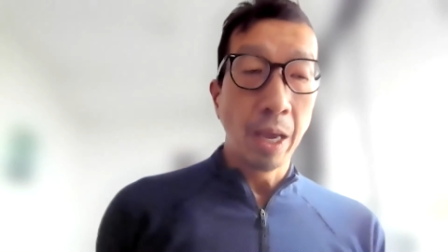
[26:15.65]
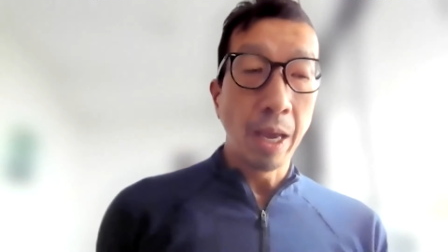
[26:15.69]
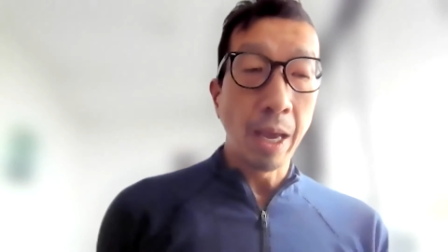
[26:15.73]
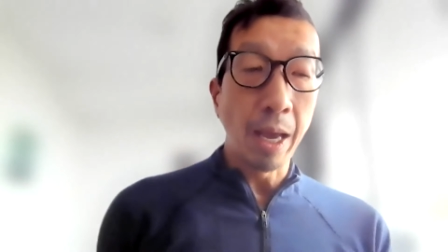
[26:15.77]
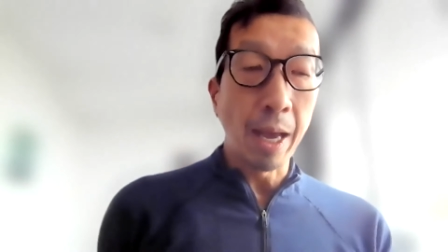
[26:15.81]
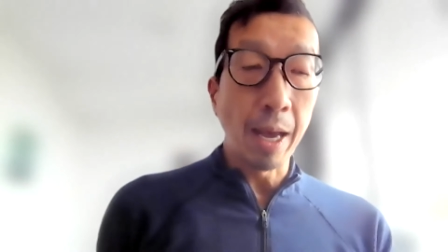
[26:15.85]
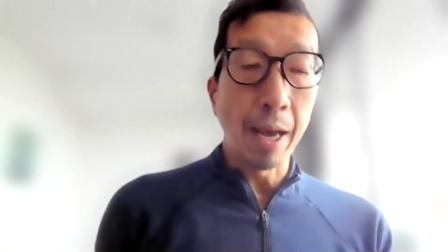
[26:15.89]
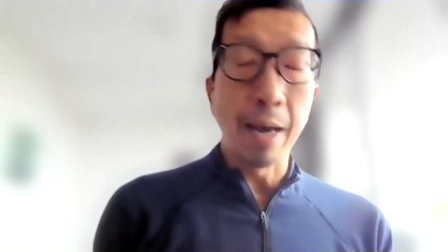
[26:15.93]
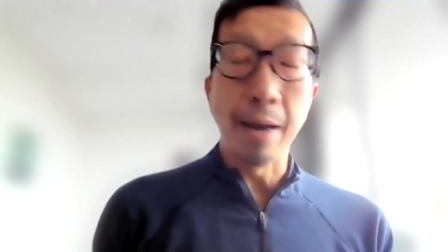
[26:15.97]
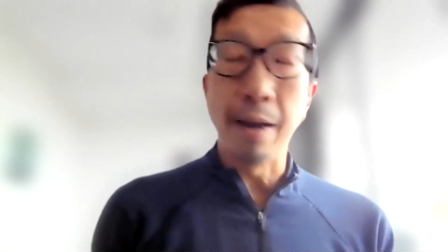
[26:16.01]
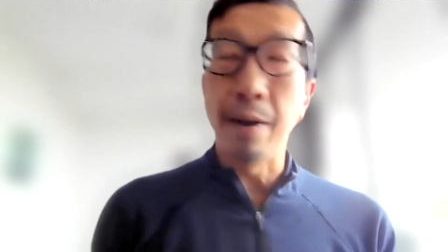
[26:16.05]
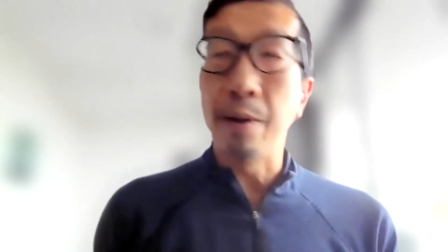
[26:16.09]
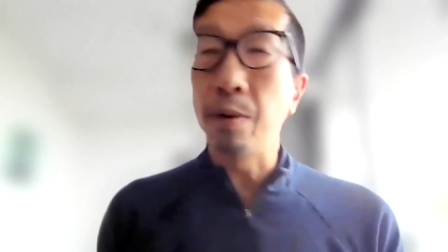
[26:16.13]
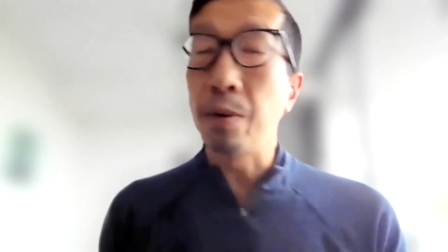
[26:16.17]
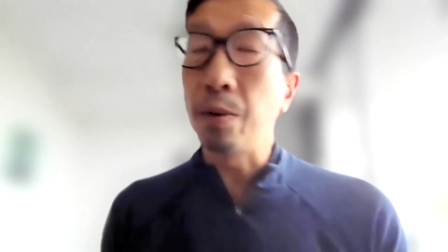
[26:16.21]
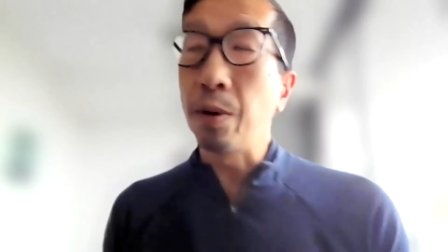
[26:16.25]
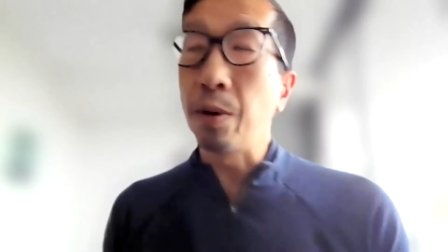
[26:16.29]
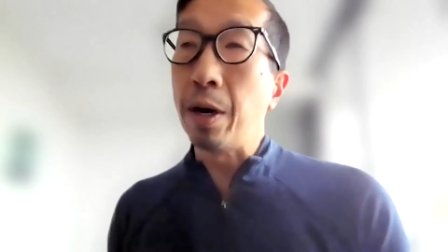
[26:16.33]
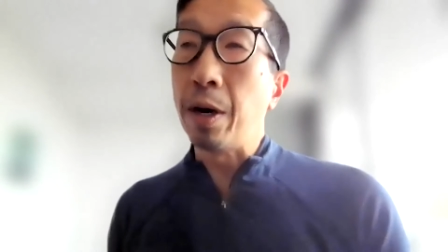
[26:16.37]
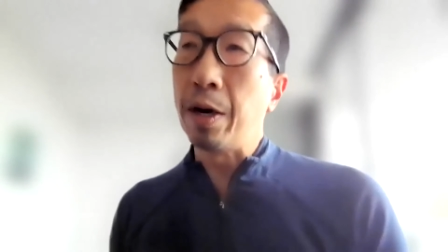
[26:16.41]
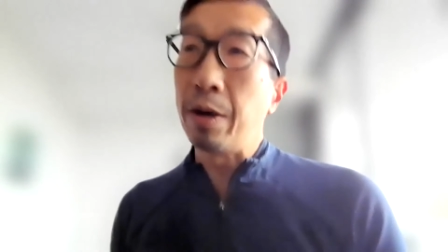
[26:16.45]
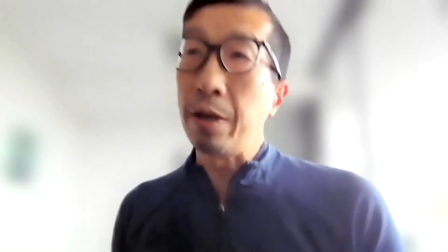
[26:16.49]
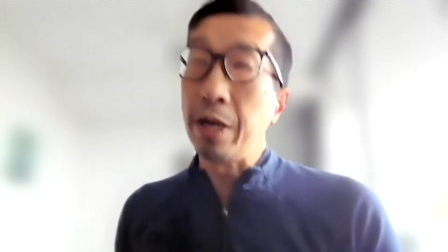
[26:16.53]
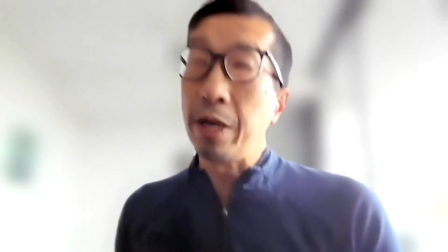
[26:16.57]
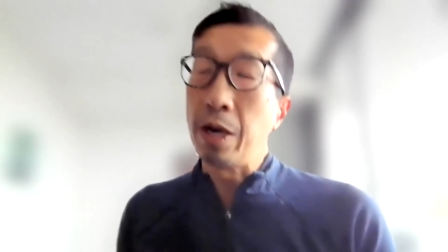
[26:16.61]

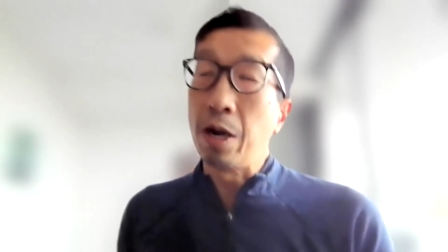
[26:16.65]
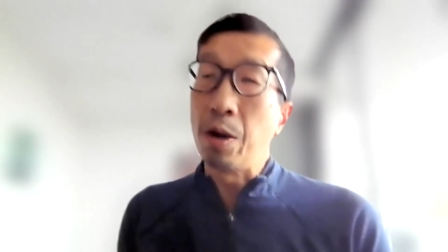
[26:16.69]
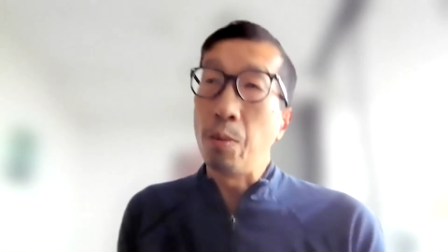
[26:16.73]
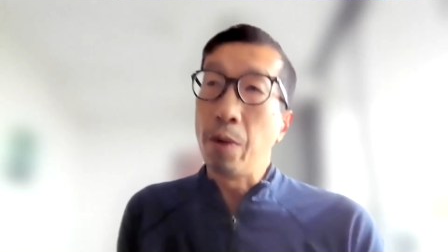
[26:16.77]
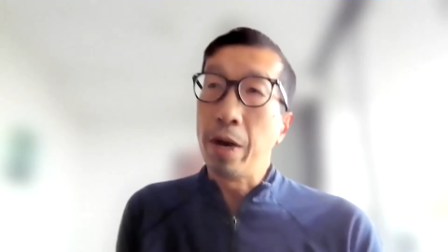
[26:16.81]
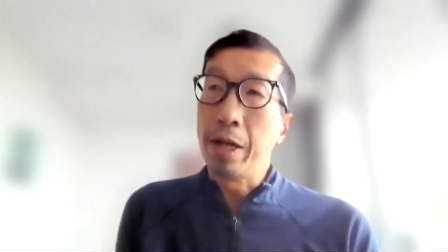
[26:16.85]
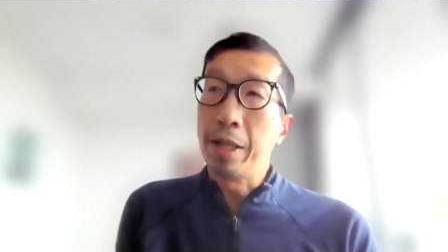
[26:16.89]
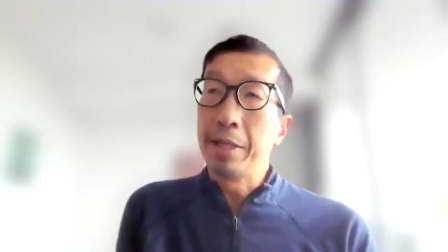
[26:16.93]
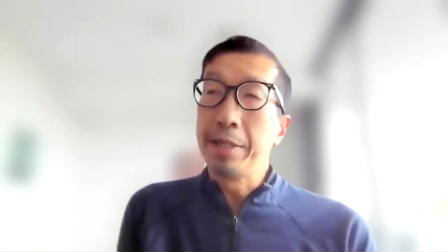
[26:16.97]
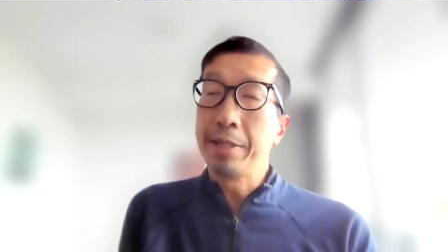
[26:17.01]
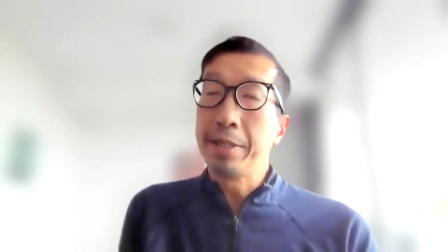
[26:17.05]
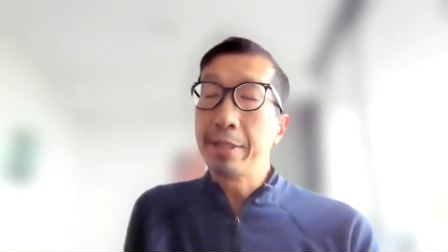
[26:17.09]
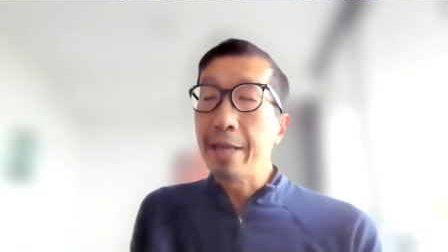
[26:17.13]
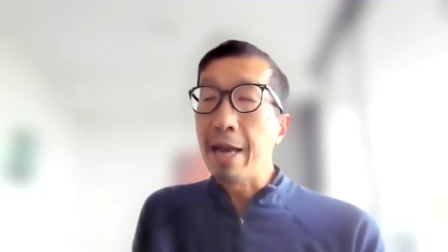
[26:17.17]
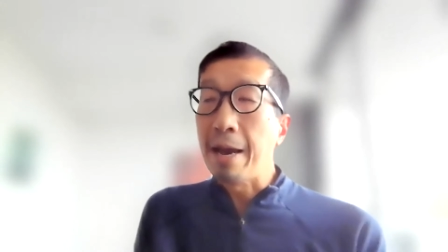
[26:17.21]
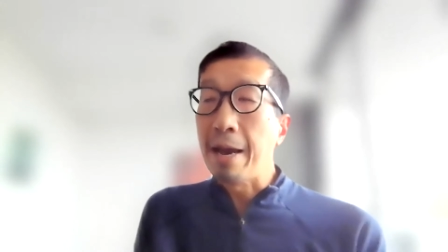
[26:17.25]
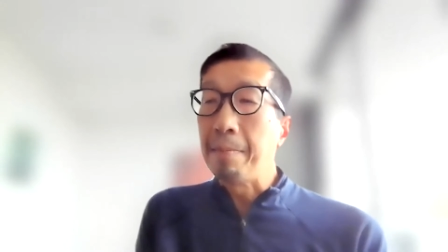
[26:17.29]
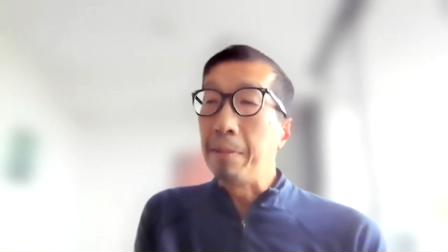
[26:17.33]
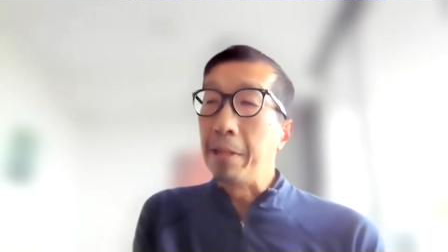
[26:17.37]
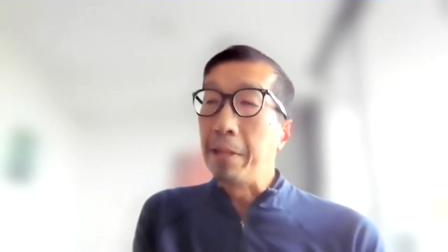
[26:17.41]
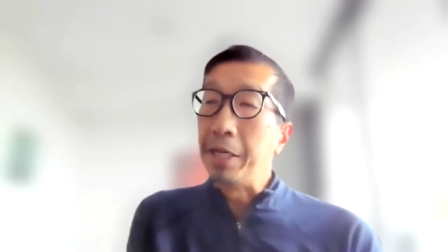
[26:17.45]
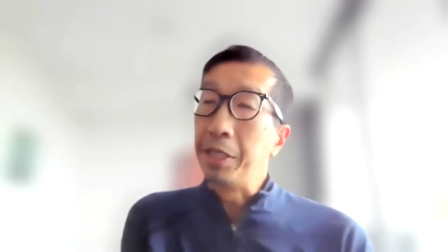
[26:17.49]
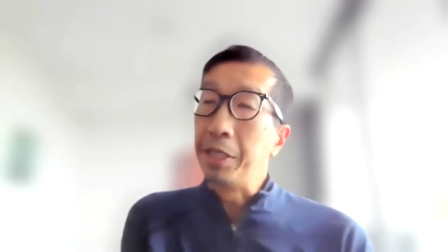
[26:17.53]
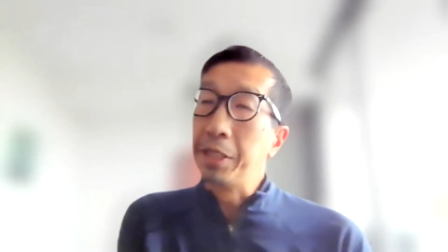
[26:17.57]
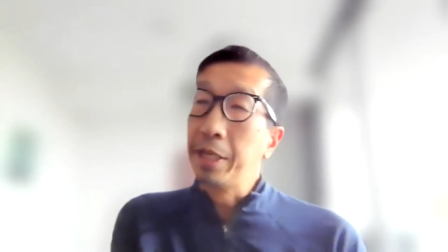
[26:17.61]
well
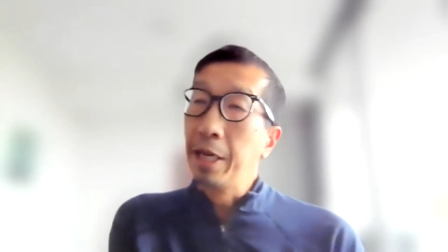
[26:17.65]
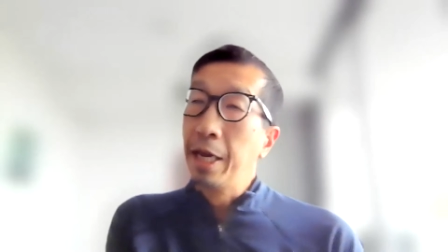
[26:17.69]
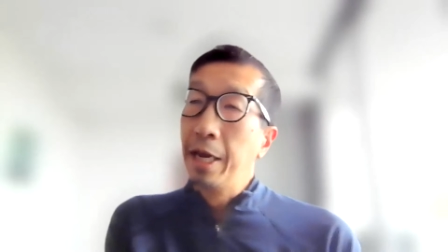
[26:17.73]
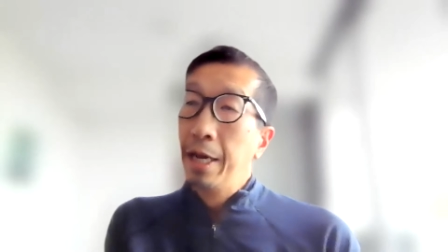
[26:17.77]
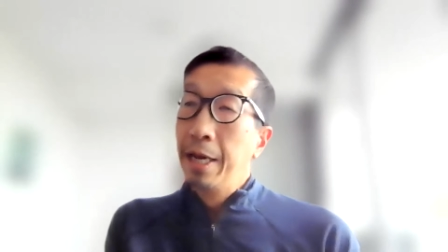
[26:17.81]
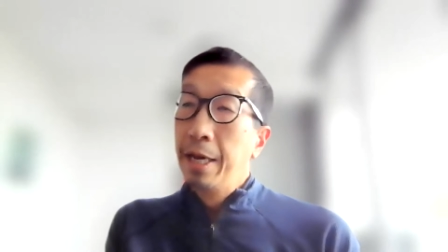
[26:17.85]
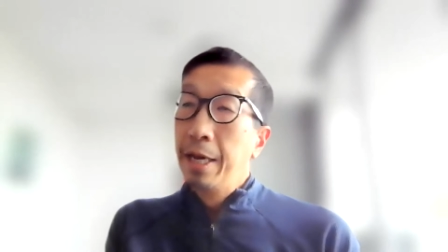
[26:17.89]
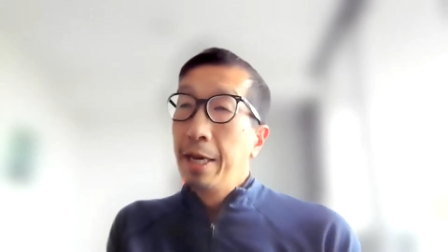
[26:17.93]
established,